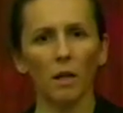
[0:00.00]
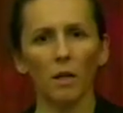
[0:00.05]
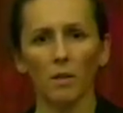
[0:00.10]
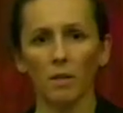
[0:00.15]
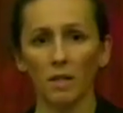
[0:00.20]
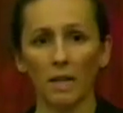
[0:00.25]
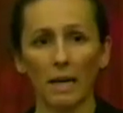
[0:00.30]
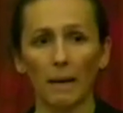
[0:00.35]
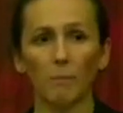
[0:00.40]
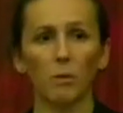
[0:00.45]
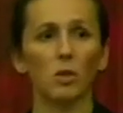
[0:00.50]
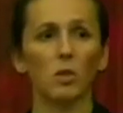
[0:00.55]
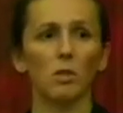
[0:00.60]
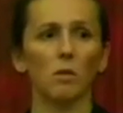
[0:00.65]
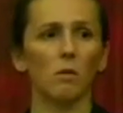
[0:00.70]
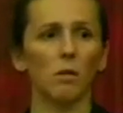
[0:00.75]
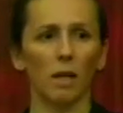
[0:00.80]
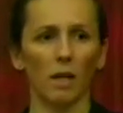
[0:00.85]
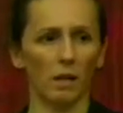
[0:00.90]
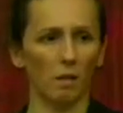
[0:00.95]
This
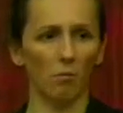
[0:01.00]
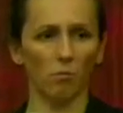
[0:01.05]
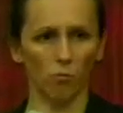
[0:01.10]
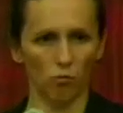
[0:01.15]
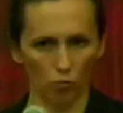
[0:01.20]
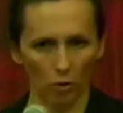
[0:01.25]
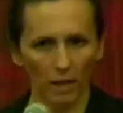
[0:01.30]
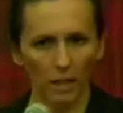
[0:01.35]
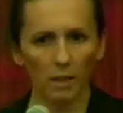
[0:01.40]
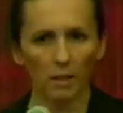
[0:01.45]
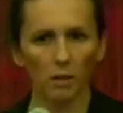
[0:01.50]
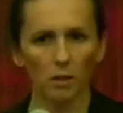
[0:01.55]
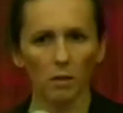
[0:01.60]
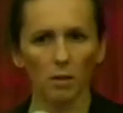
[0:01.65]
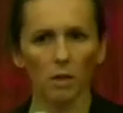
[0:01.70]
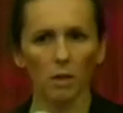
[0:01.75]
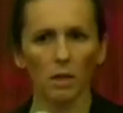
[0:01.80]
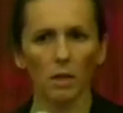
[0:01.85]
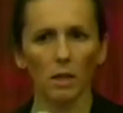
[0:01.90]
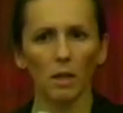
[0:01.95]
happens like
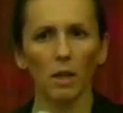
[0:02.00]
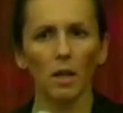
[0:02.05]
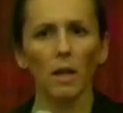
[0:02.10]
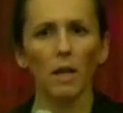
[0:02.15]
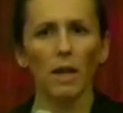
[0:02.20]
regularly,